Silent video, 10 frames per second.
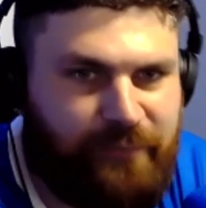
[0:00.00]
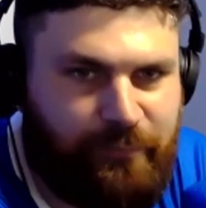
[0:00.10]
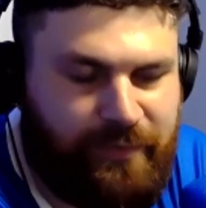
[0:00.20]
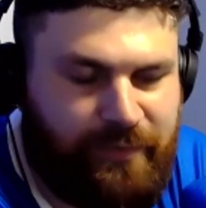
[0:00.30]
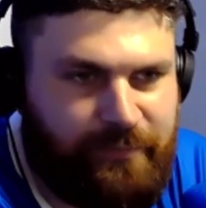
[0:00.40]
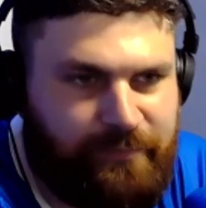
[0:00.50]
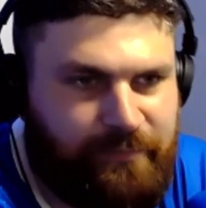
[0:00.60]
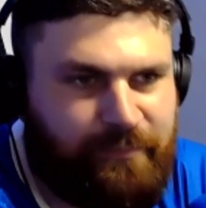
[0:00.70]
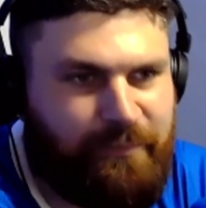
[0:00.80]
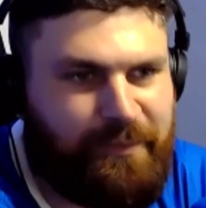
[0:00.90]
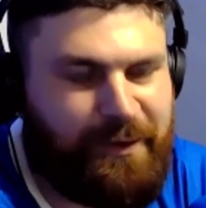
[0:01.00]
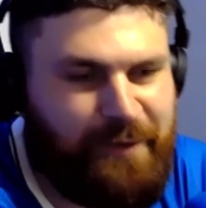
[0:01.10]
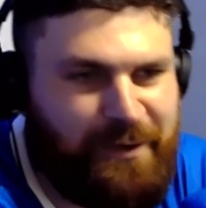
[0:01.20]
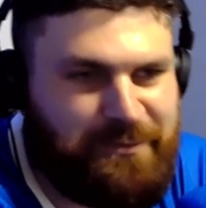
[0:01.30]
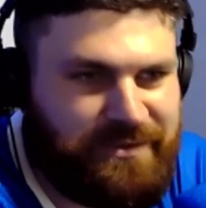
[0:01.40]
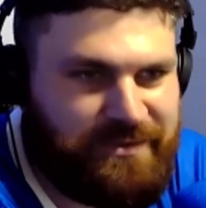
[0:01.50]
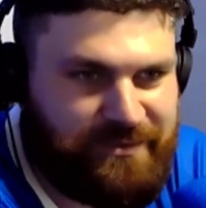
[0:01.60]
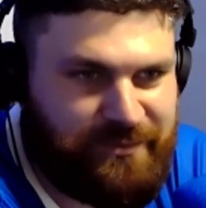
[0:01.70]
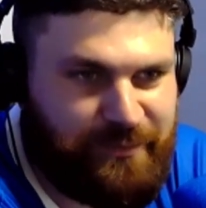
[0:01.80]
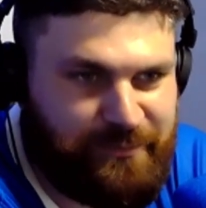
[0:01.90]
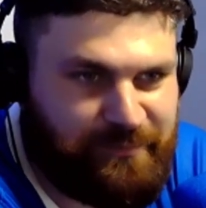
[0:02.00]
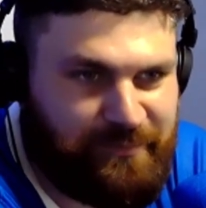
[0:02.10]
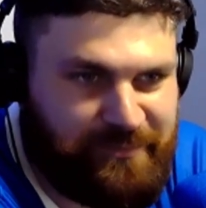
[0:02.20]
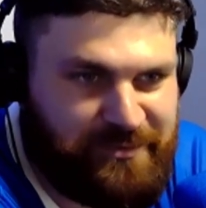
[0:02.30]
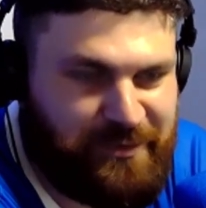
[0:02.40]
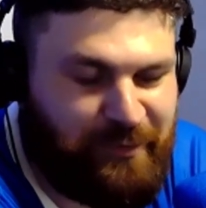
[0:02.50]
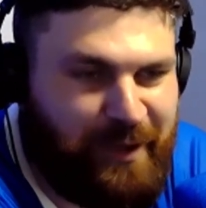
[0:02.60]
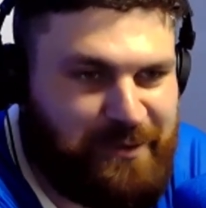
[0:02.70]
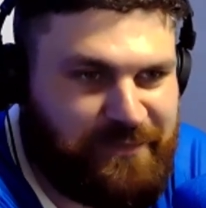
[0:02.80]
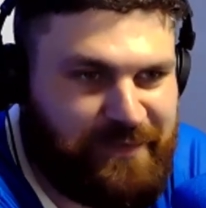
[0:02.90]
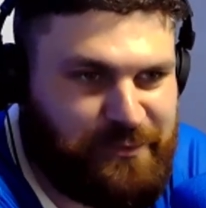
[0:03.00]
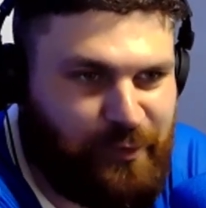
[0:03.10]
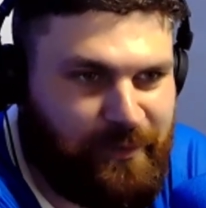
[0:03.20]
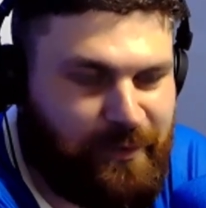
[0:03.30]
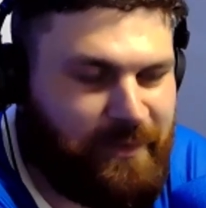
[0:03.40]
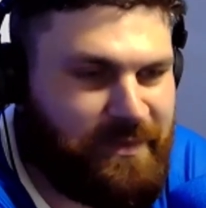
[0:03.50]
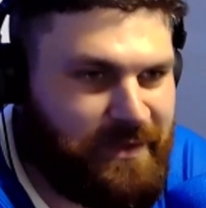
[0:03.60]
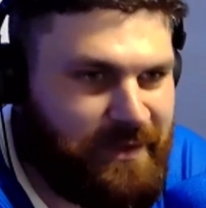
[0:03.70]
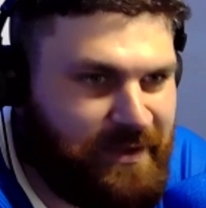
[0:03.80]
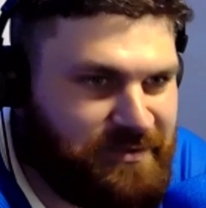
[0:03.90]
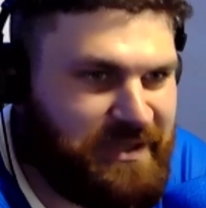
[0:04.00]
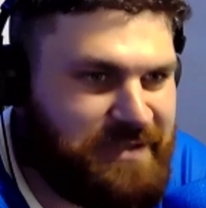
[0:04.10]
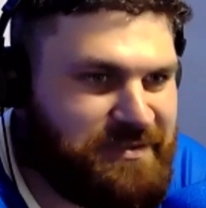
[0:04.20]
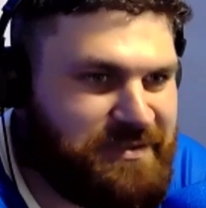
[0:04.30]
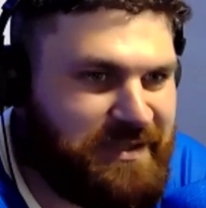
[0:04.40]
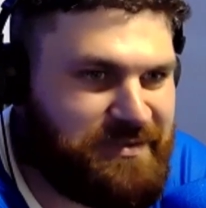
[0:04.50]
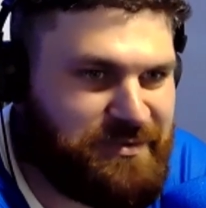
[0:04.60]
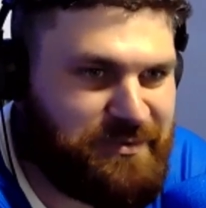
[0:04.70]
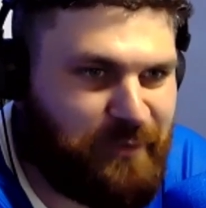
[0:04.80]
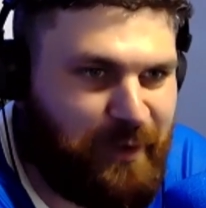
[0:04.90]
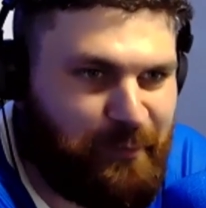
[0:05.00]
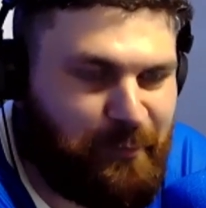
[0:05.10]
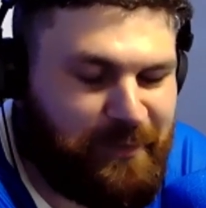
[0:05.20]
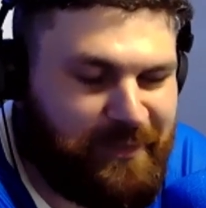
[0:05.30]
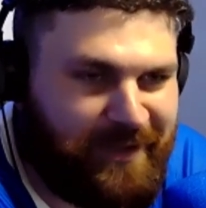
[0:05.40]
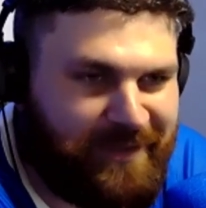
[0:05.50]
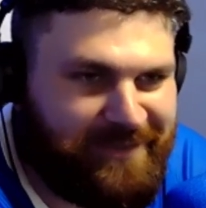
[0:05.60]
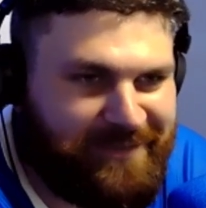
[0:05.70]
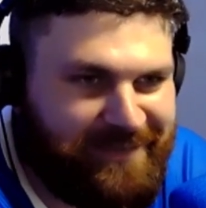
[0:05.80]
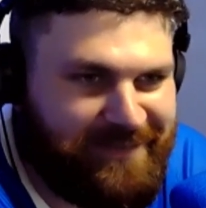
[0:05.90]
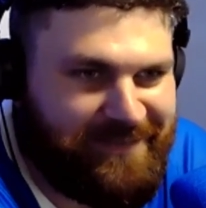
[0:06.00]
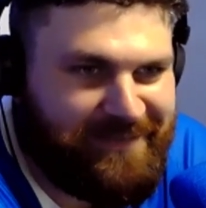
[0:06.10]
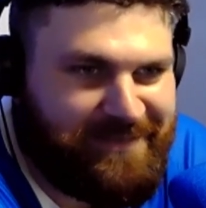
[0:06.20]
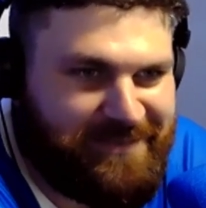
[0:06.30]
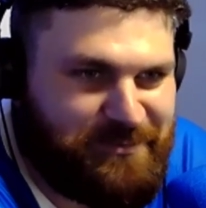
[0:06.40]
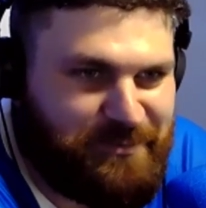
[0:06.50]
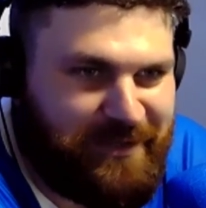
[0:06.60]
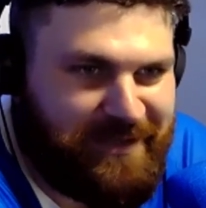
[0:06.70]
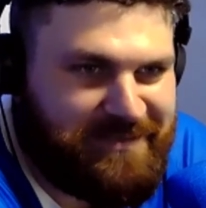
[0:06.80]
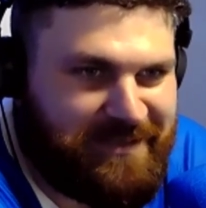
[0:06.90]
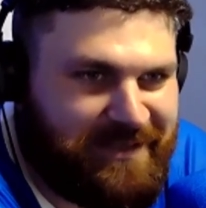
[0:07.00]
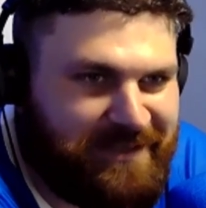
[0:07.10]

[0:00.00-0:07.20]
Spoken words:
Like with the Bluenoses, is there still loads of excitement? I mean, the season tickets are still going up, aren't they? Brilliant, isn't it?